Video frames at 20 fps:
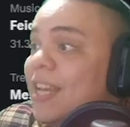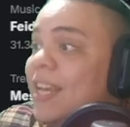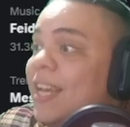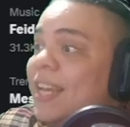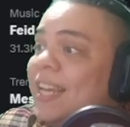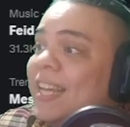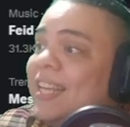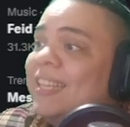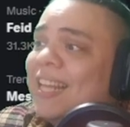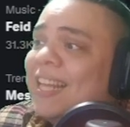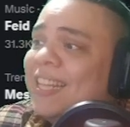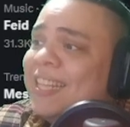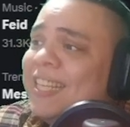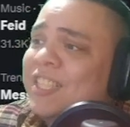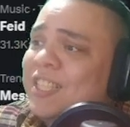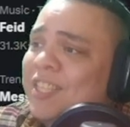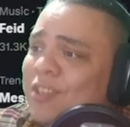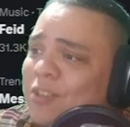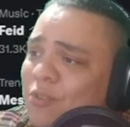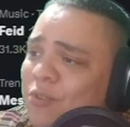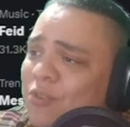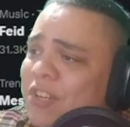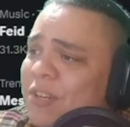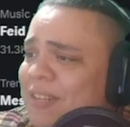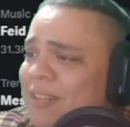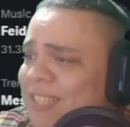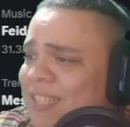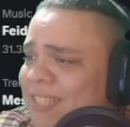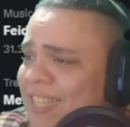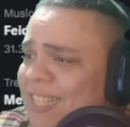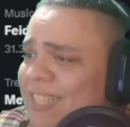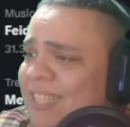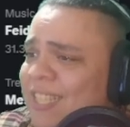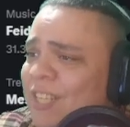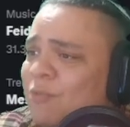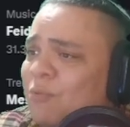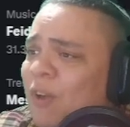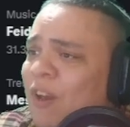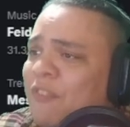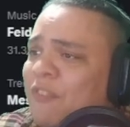In the DC universe,
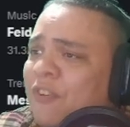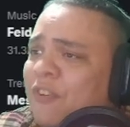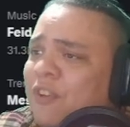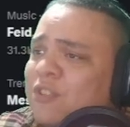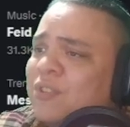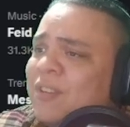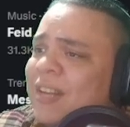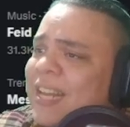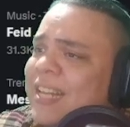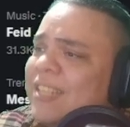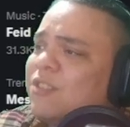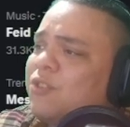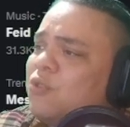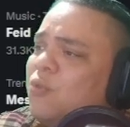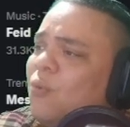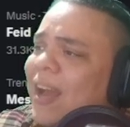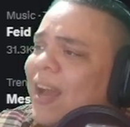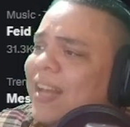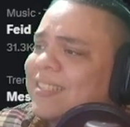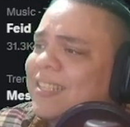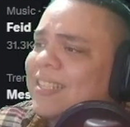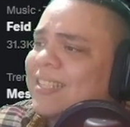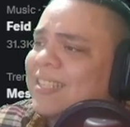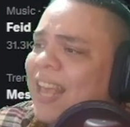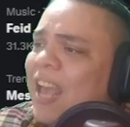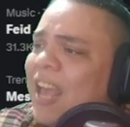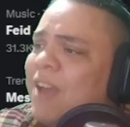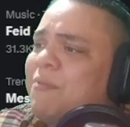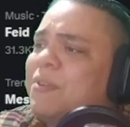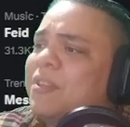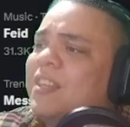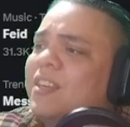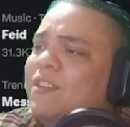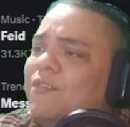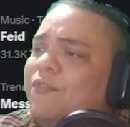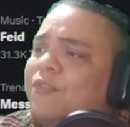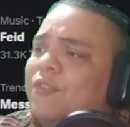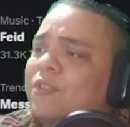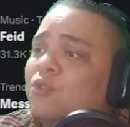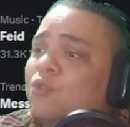DC Dual Force lets you access
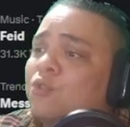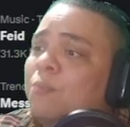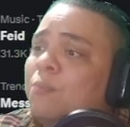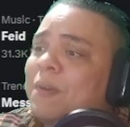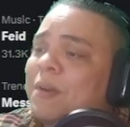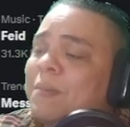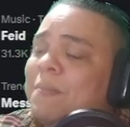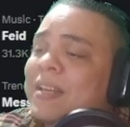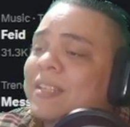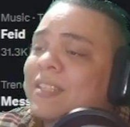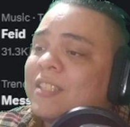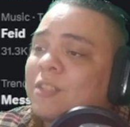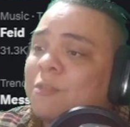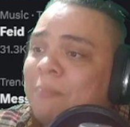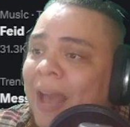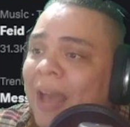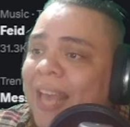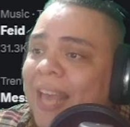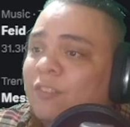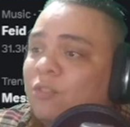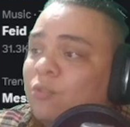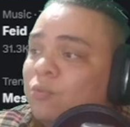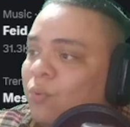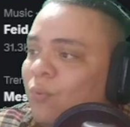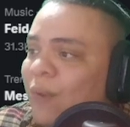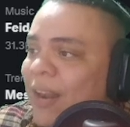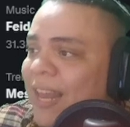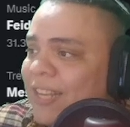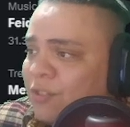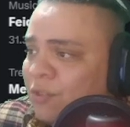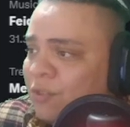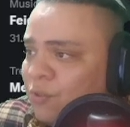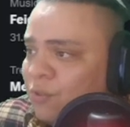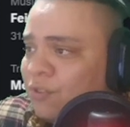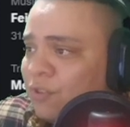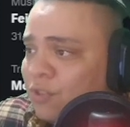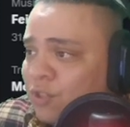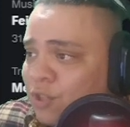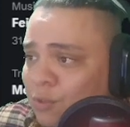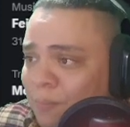everything from Superman's might to Lex
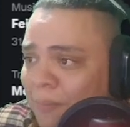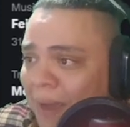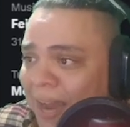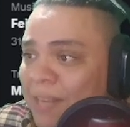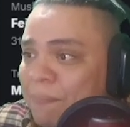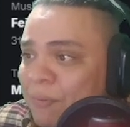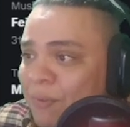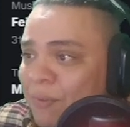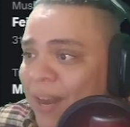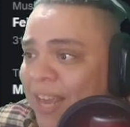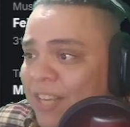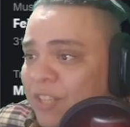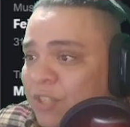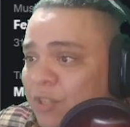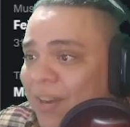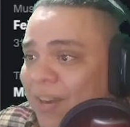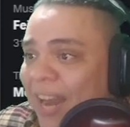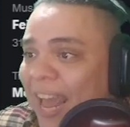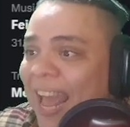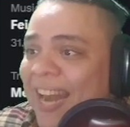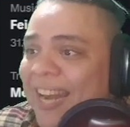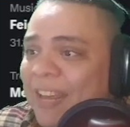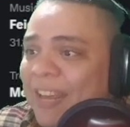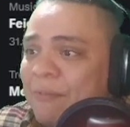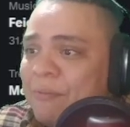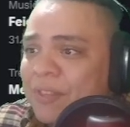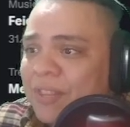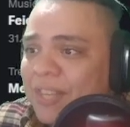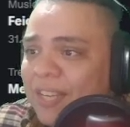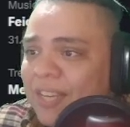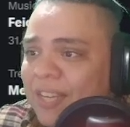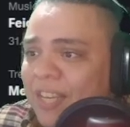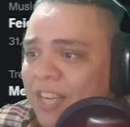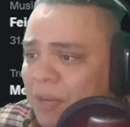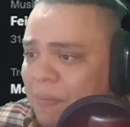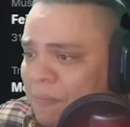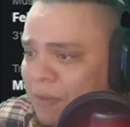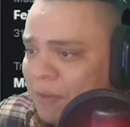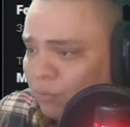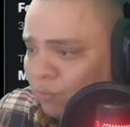Luthor's manipulation and everything
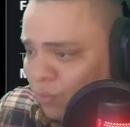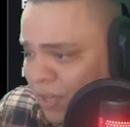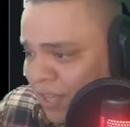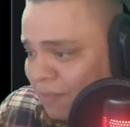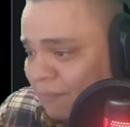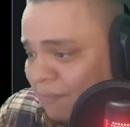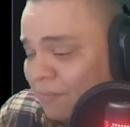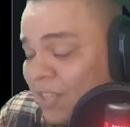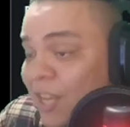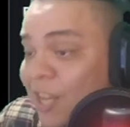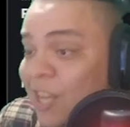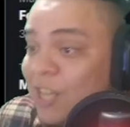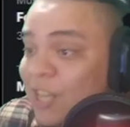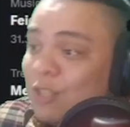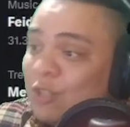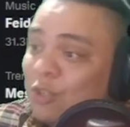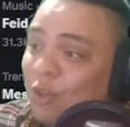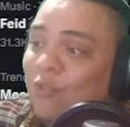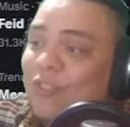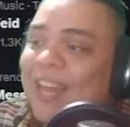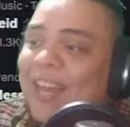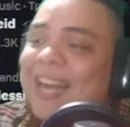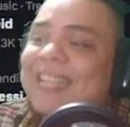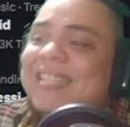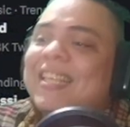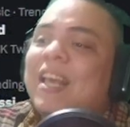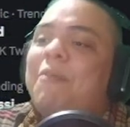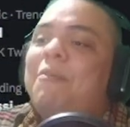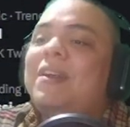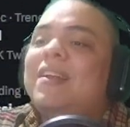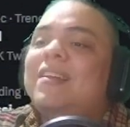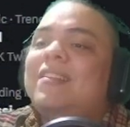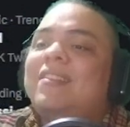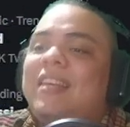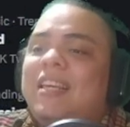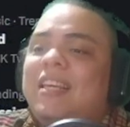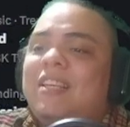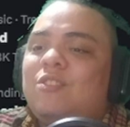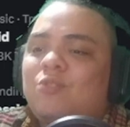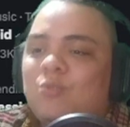in between. So there are several
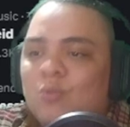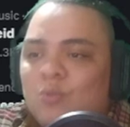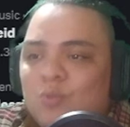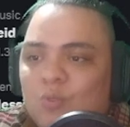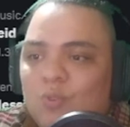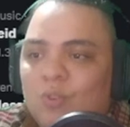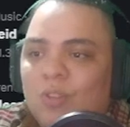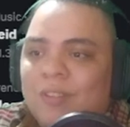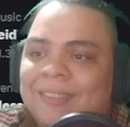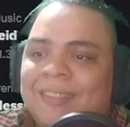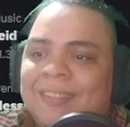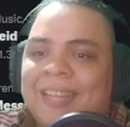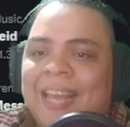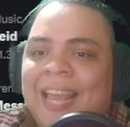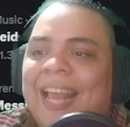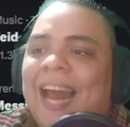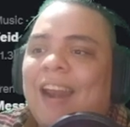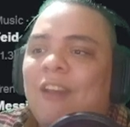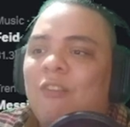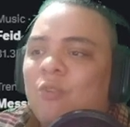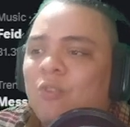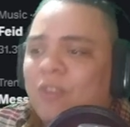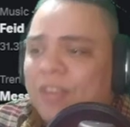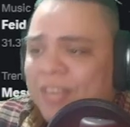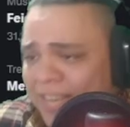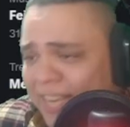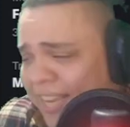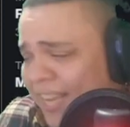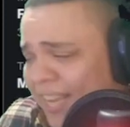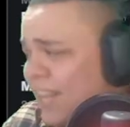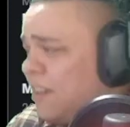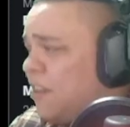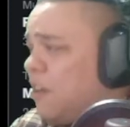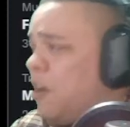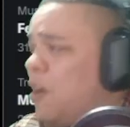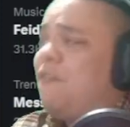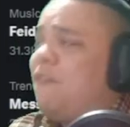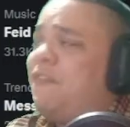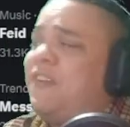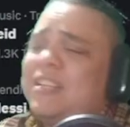things to take a look in here.
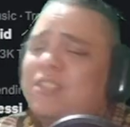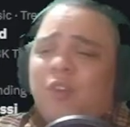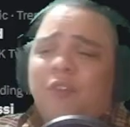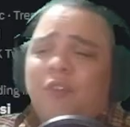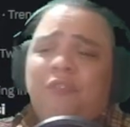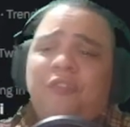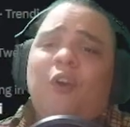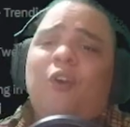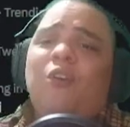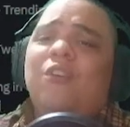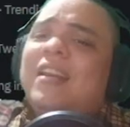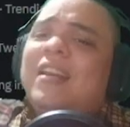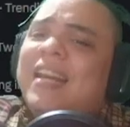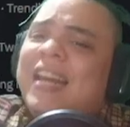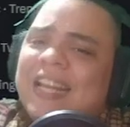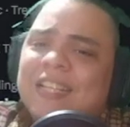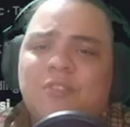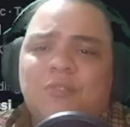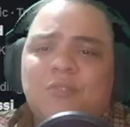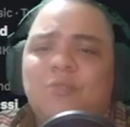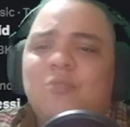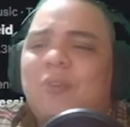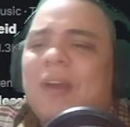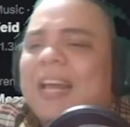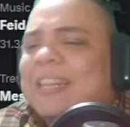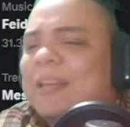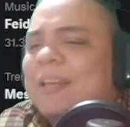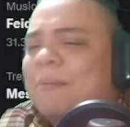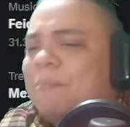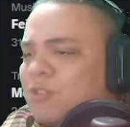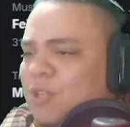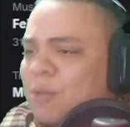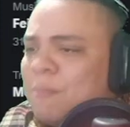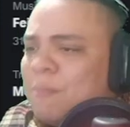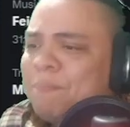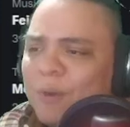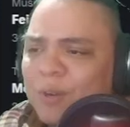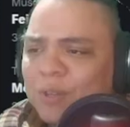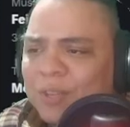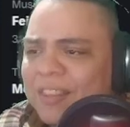First of all, let's look at the most
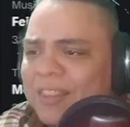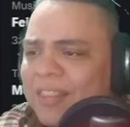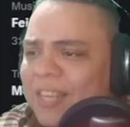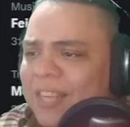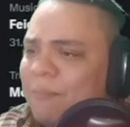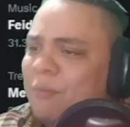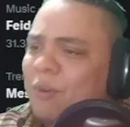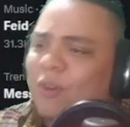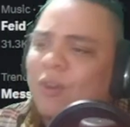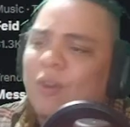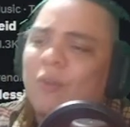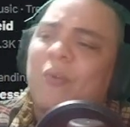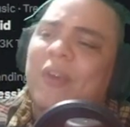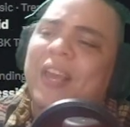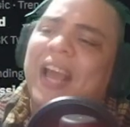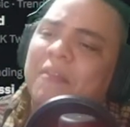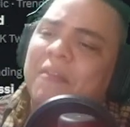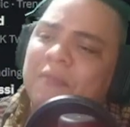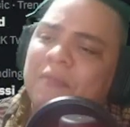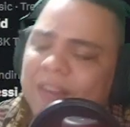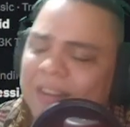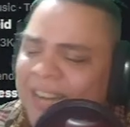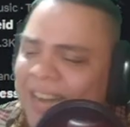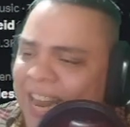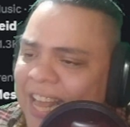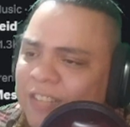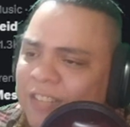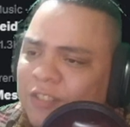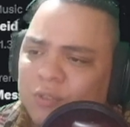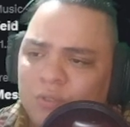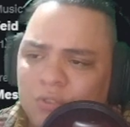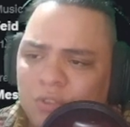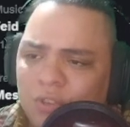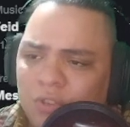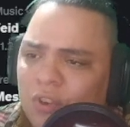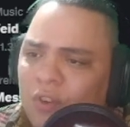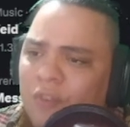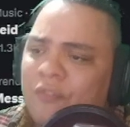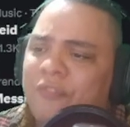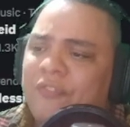important thing, brother. We have Lex
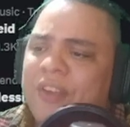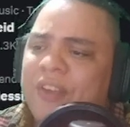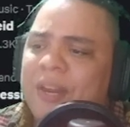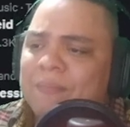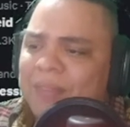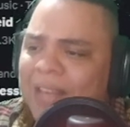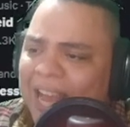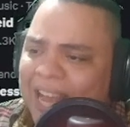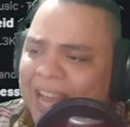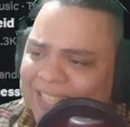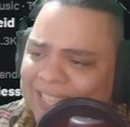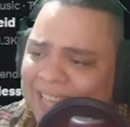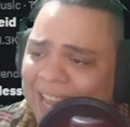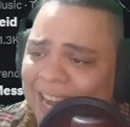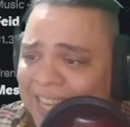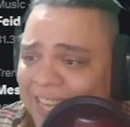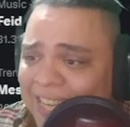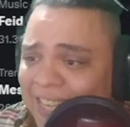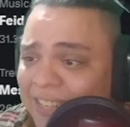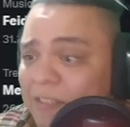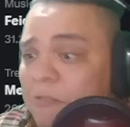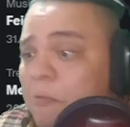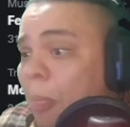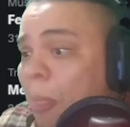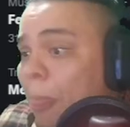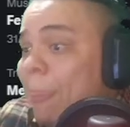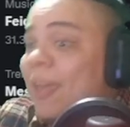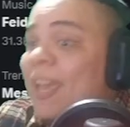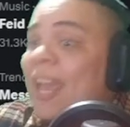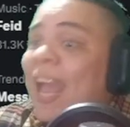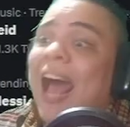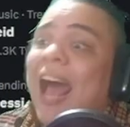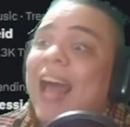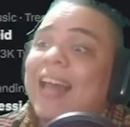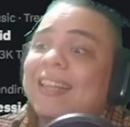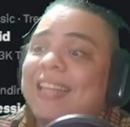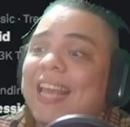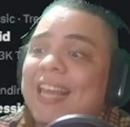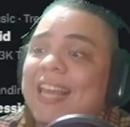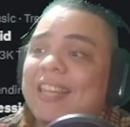Luthor confirmed as a leader,
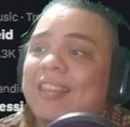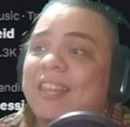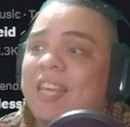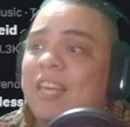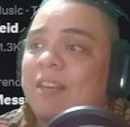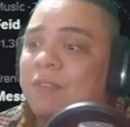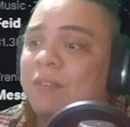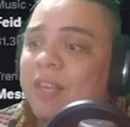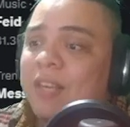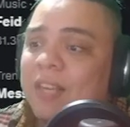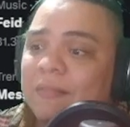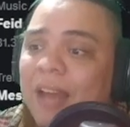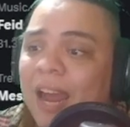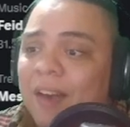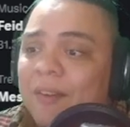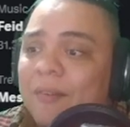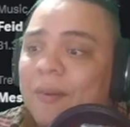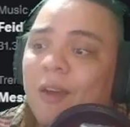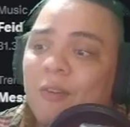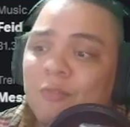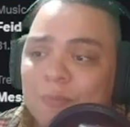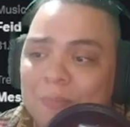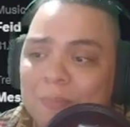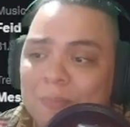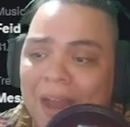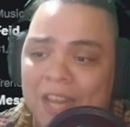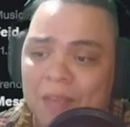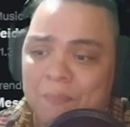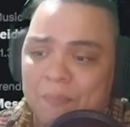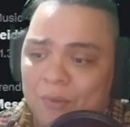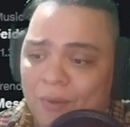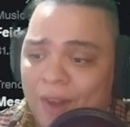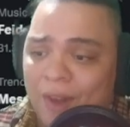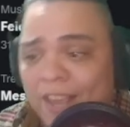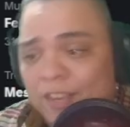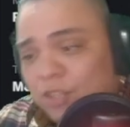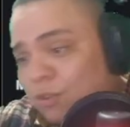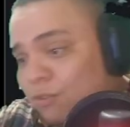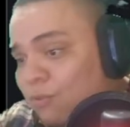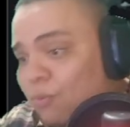and they think him around
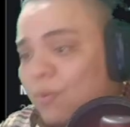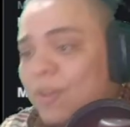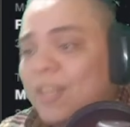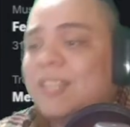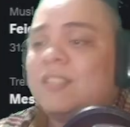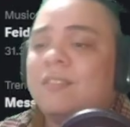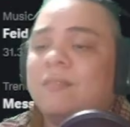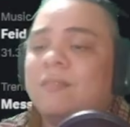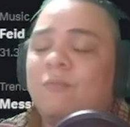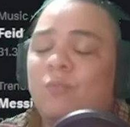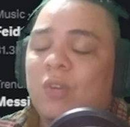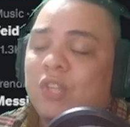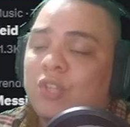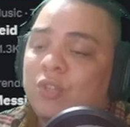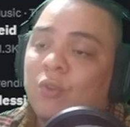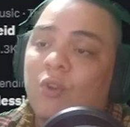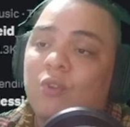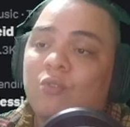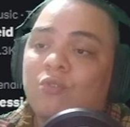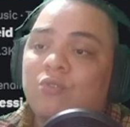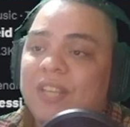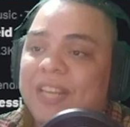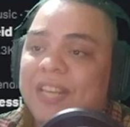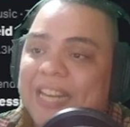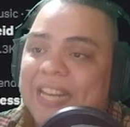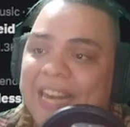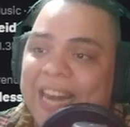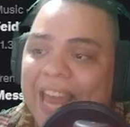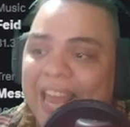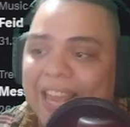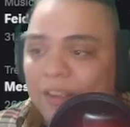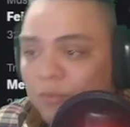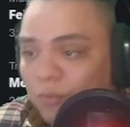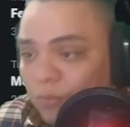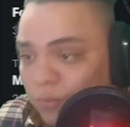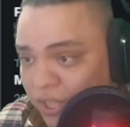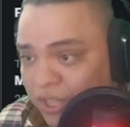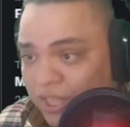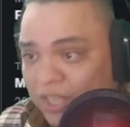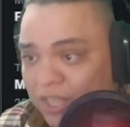manipulation, which goes in line
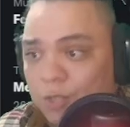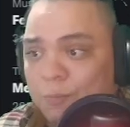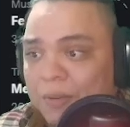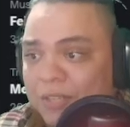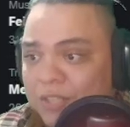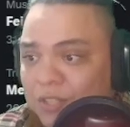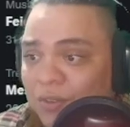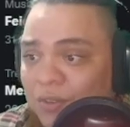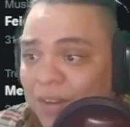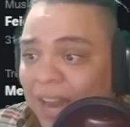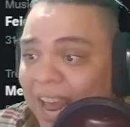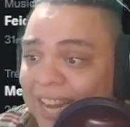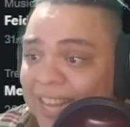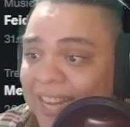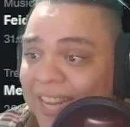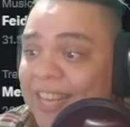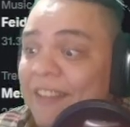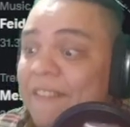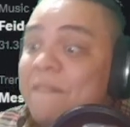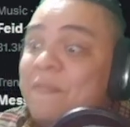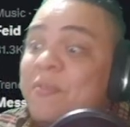with his personality,